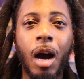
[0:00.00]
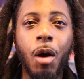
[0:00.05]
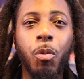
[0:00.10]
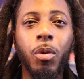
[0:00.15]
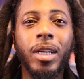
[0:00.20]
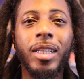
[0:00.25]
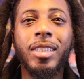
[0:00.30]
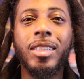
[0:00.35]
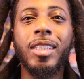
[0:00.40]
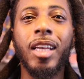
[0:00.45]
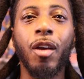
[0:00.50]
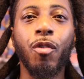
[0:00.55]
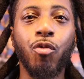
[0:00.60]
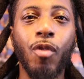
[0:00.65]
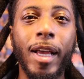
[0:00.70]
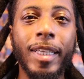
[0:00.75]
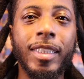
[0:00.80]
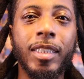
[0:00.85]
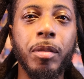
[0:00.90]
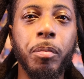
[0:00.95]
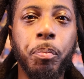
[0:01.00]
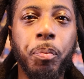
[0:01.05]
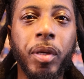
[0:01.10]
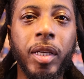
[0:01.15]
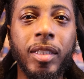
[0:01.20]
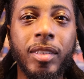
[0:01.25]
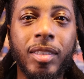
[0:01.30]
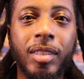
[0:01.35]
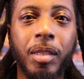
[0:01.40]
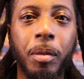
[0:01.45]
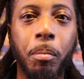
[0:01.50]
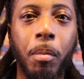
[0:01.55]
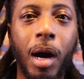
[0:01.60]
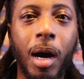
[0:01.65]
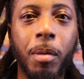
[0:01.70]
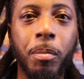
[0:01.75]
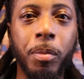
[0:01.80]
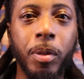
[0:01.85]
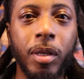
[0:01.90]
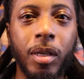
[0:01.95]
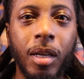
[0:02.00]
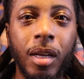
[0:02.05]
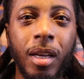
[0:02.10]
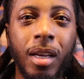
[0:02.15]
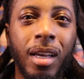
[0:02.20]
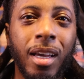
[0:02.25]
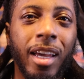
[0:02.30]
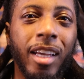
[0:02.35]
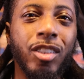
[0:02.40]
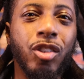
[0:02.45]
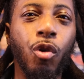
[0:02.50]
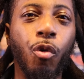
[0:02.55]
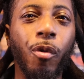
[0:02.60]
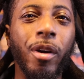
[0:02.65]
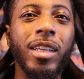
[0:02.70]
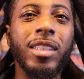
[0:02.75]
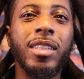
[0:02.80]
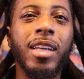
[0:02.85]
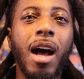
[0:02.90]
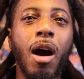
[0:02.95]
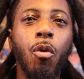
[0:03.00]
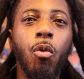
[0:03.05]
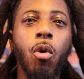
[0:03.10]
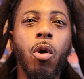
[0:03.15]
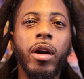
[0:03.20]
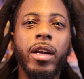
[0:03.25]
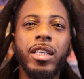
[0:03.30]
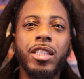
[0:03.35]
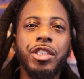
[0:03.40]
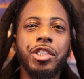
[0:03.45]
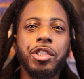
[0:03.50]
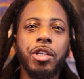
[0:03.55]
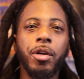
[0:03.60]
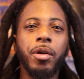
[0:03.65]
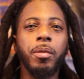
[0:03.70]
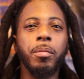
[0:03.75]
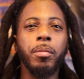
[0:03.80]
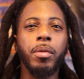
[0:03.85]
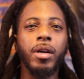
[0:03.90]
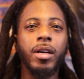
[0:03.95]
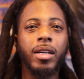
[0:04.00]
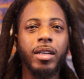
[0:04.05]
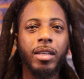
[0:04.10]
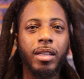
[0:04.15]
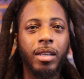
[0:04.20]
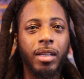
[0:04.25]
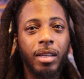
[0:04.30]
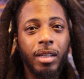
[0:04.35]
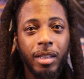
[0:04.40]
I want to say rest in peace to Mamba. It's the reason I wore this shirt, bruh.